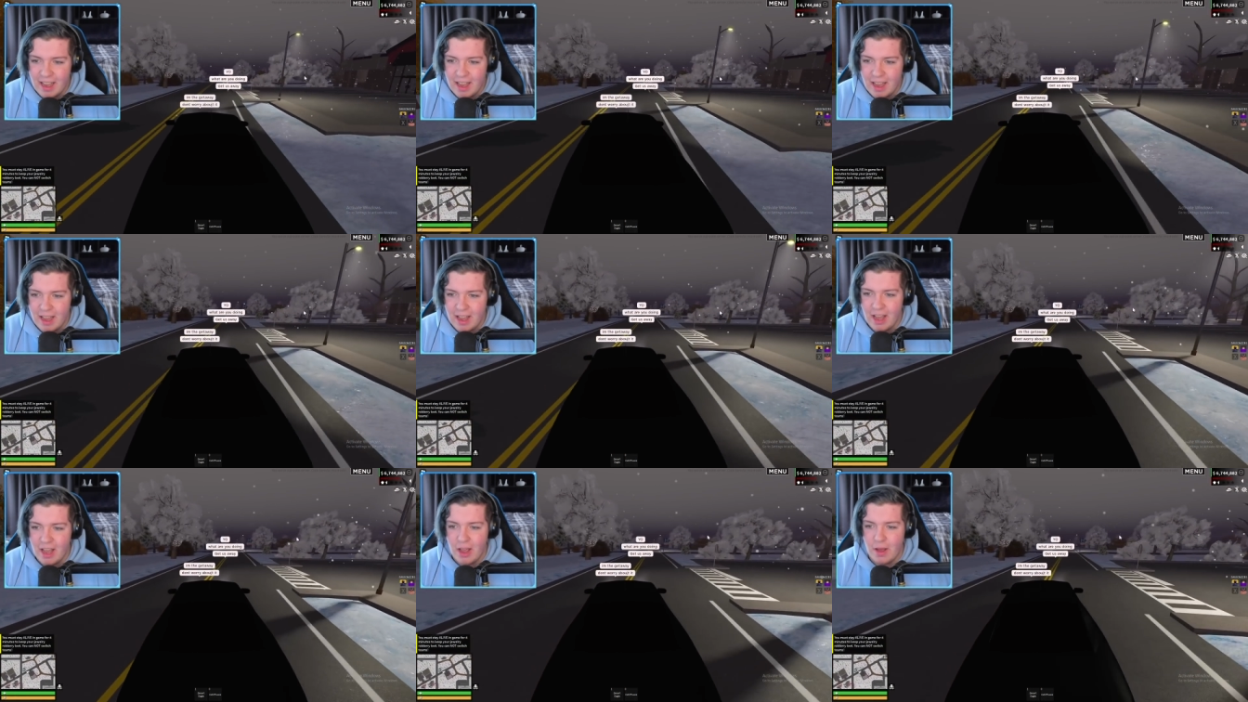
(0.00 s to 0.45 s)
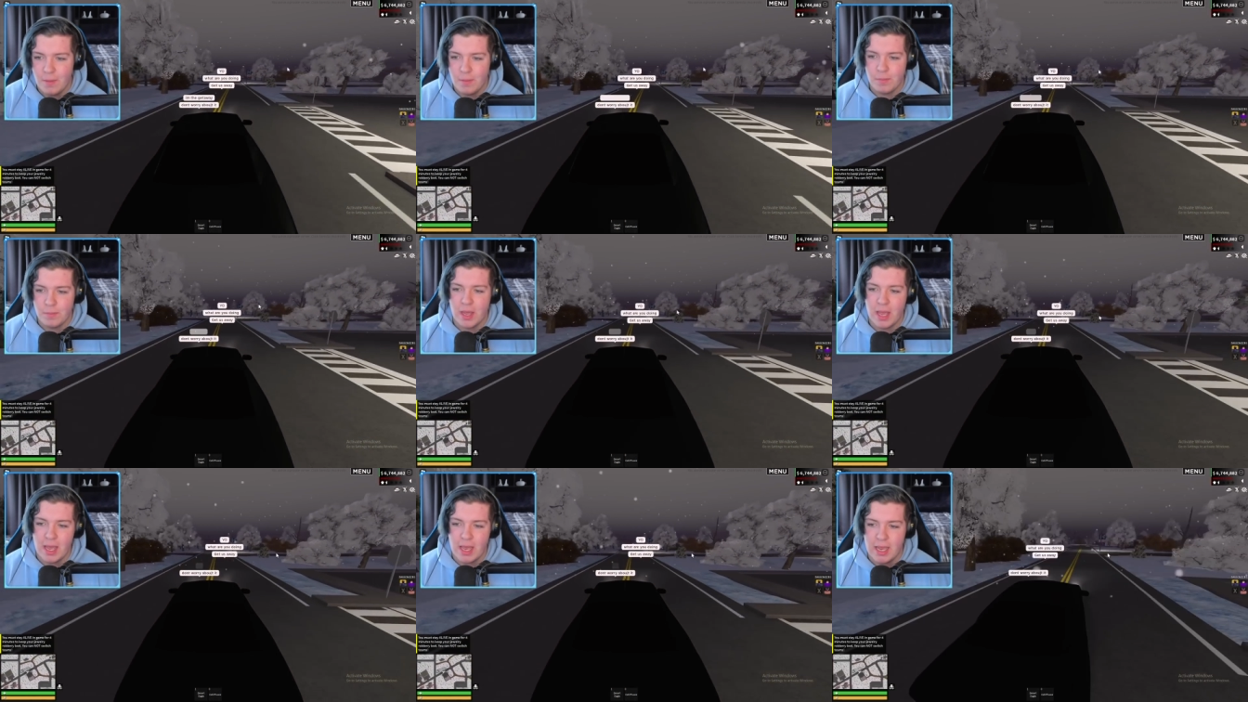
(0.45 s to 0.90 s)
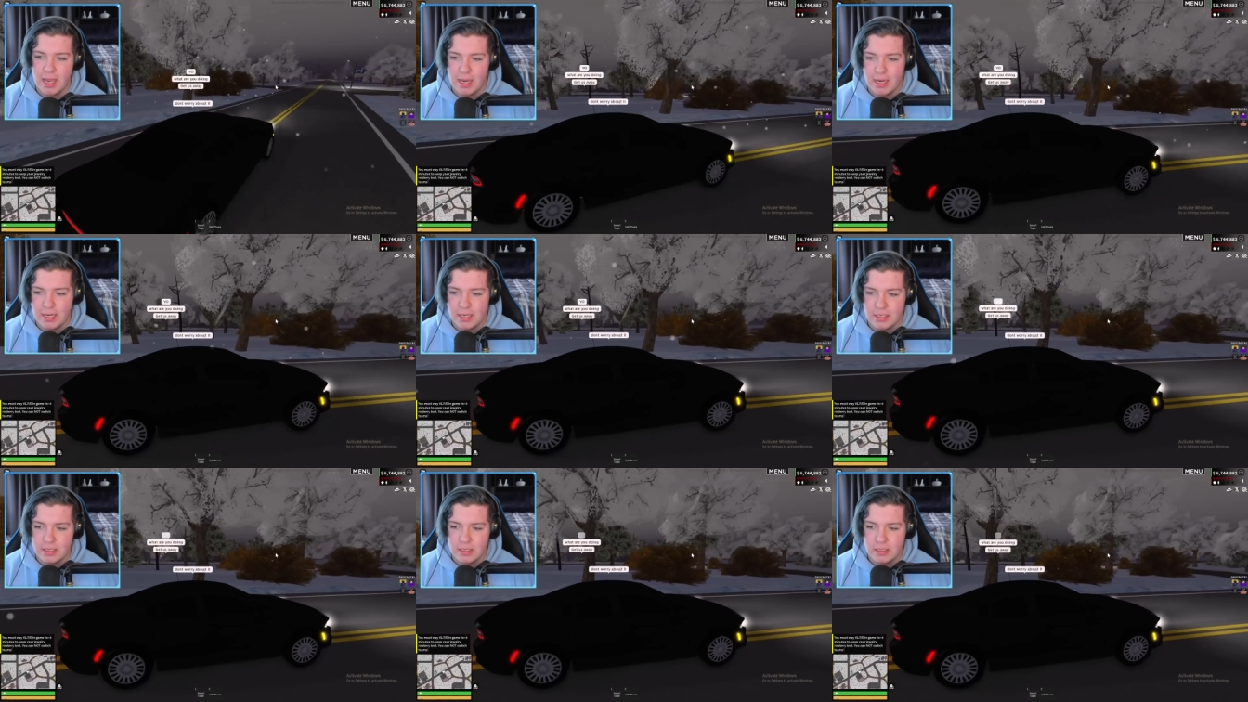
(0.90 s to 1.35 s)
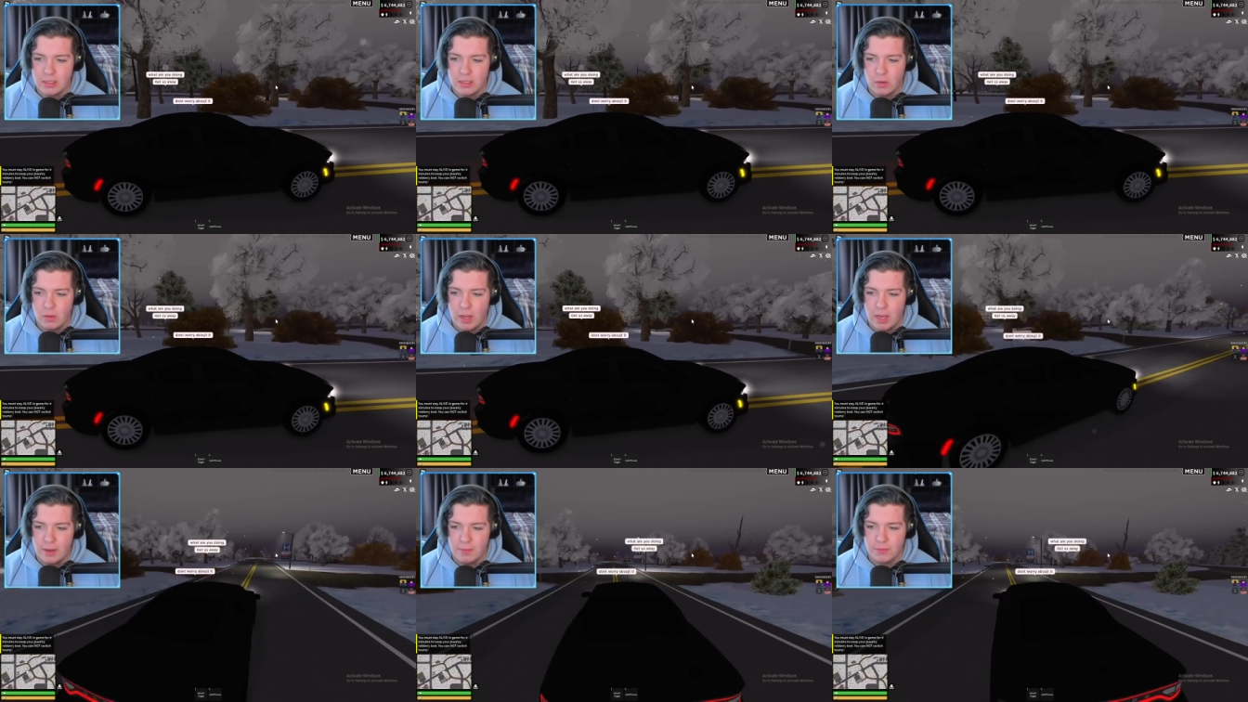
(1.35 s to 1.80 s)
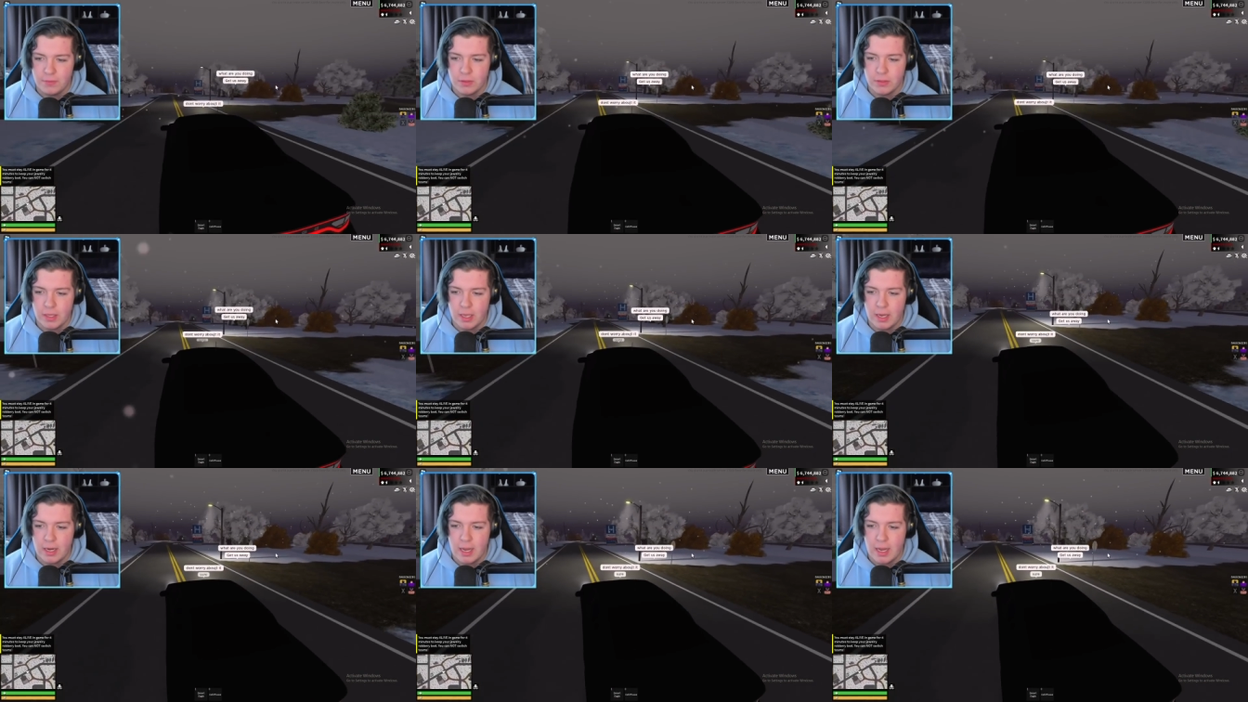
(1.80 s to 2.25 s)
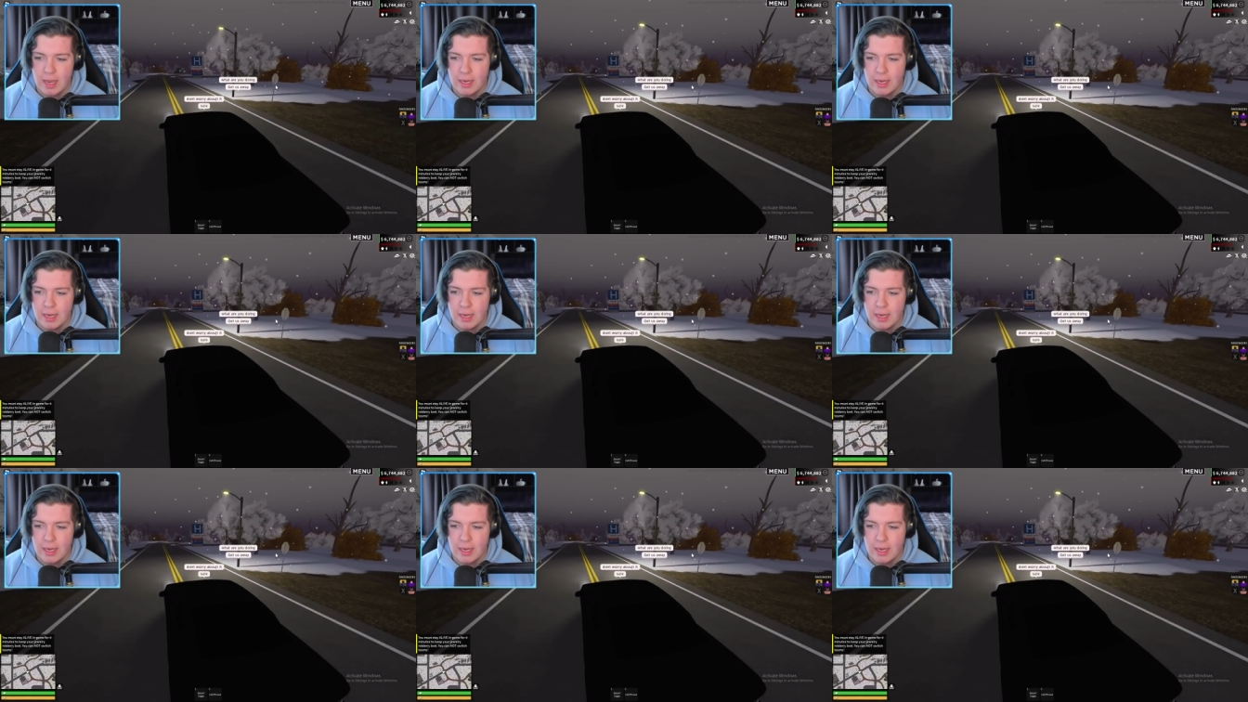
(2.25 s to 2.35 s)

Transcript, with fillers: um, and so after that,